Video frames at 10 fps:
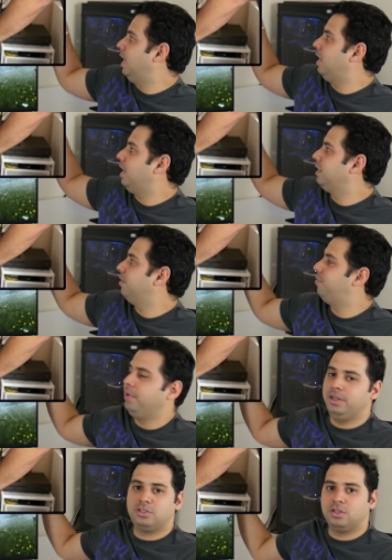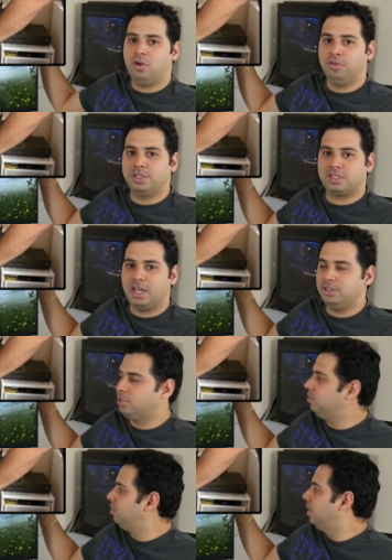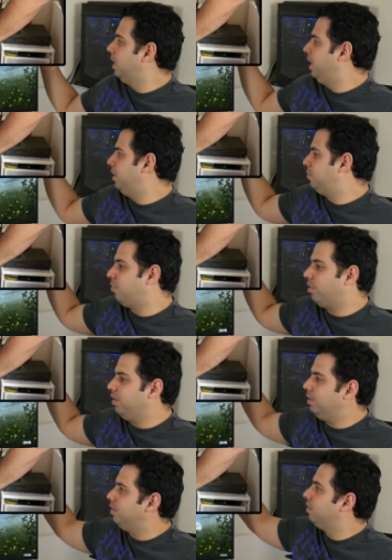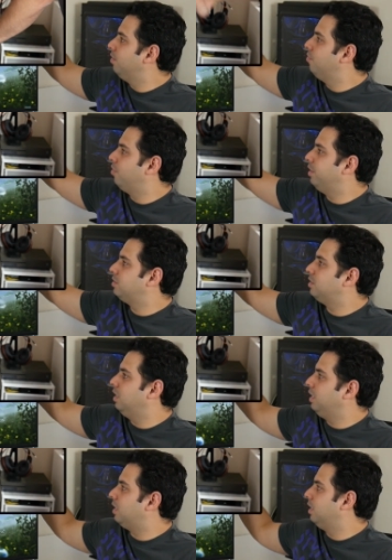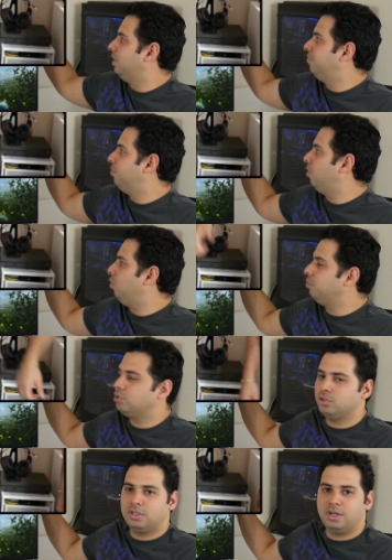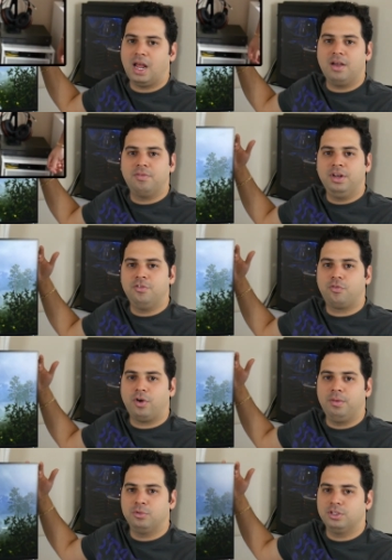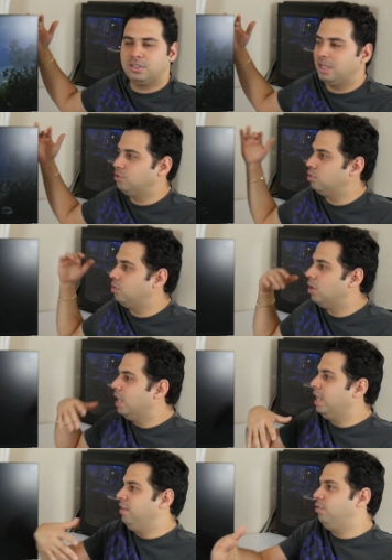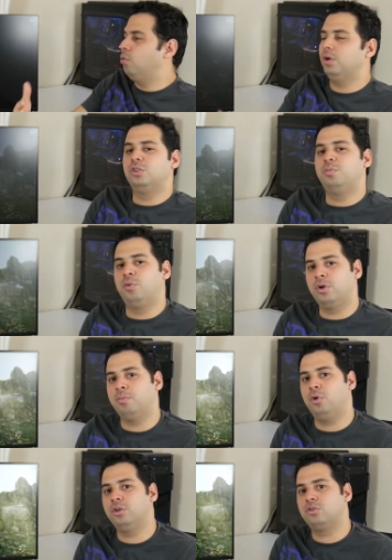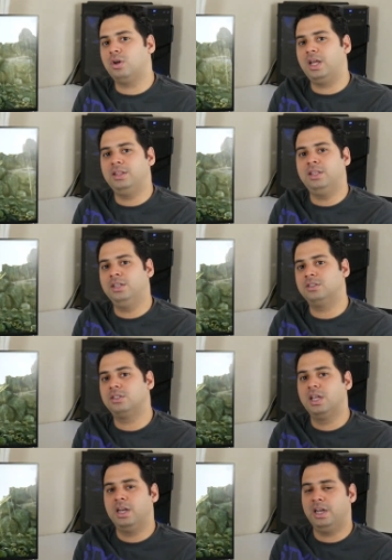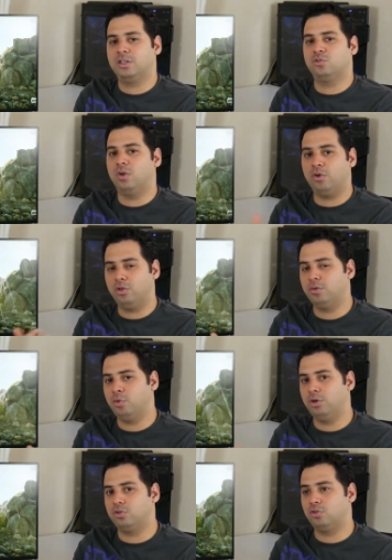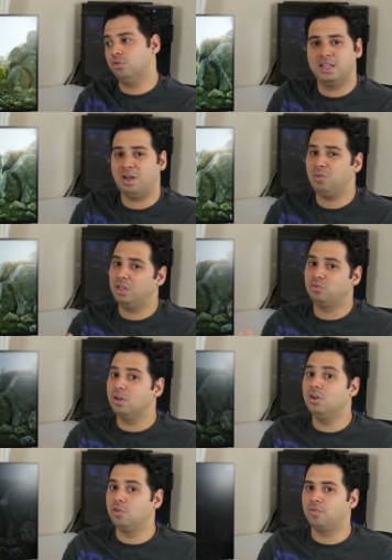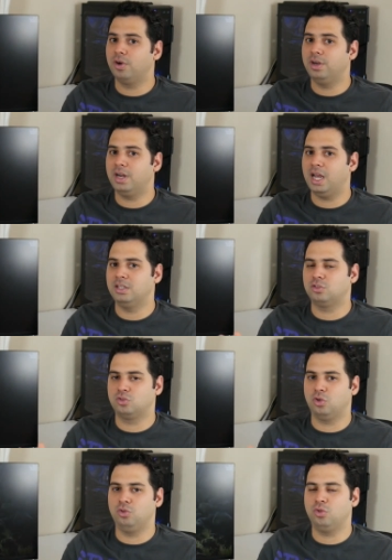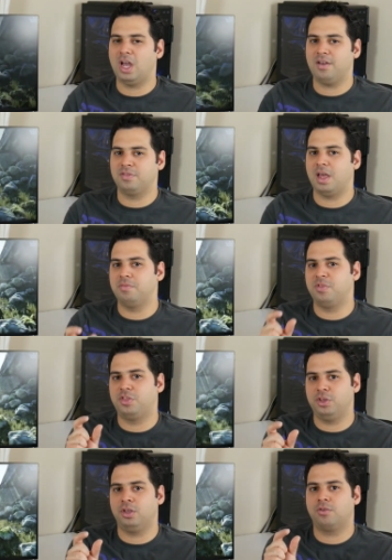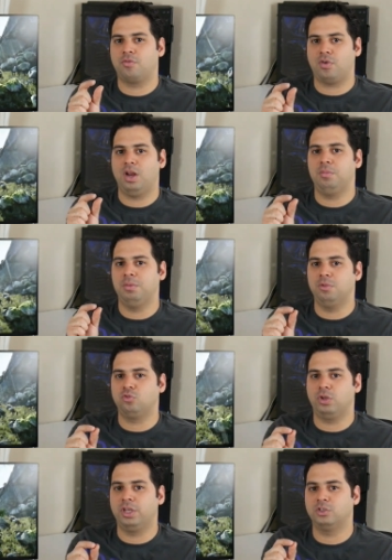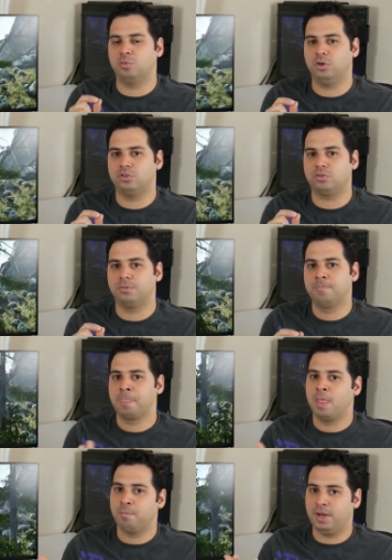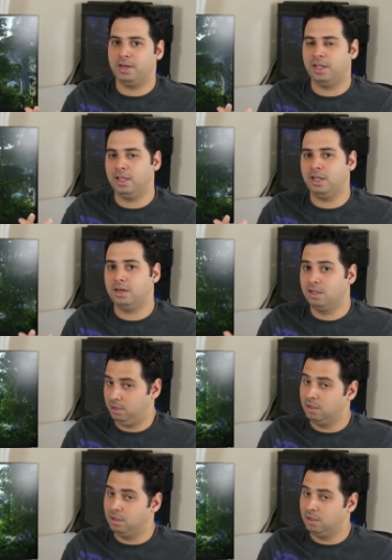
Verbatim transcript: I like the finish on the sides here. It's very slick. It almost doesn't have any frame on the side, so if you were to put a monitor like this next to another monitor, that will actually look very nice, so you don't have that thick frame in between each monitor. But again,